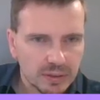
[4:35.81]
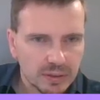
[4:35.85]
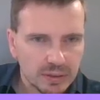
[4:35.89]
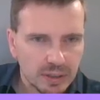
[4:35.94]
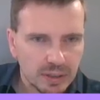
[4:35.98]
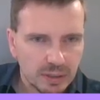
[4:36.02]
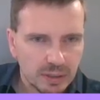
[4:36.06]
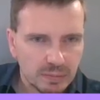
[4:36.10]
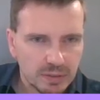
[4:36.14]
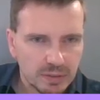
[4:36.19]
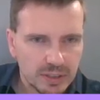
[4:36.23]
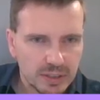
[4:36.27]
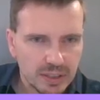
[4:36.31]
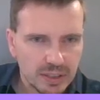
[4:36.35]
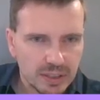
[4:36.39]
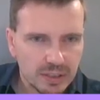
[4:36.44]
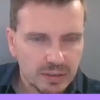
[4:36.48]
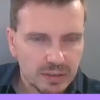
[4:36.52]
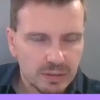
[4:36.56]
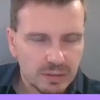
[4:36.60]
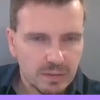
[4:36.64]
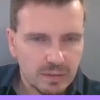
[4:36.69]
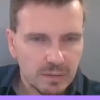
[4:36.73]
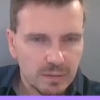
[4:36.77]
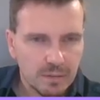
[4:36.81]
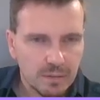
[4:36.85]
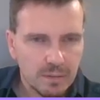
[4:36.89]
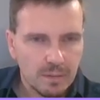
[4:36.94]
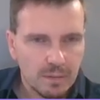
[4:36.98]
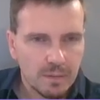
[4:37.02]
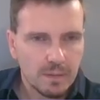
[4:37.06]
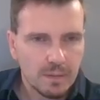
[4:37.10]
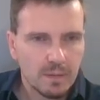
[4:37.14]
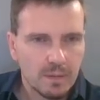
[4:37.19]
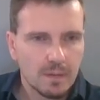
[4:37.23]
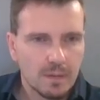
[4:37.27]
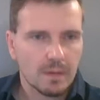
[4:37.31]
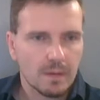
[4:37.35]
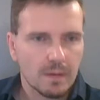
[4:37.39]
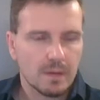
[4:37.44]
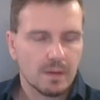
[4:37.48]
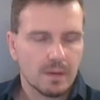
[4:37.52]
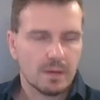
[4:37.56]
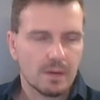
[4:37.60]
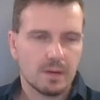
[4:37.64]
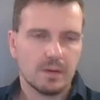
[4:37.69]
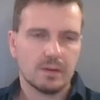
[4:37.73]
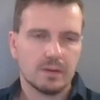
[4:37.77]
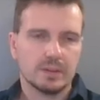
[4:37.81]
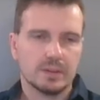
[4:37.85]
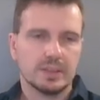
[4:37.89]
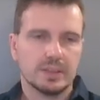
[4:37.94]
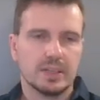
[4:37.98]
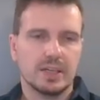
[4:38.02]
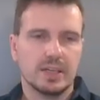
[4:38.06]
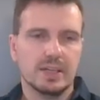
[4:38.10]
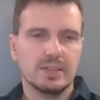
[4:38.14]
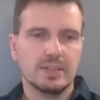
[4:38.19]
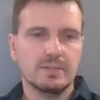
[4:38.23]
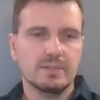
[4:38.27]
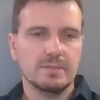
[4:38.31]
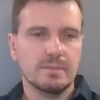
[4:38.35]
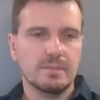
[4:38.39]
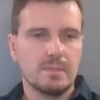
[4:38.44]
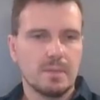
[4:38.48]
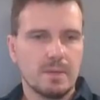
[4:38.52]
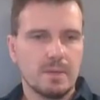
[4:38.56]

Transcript: times d. Okay.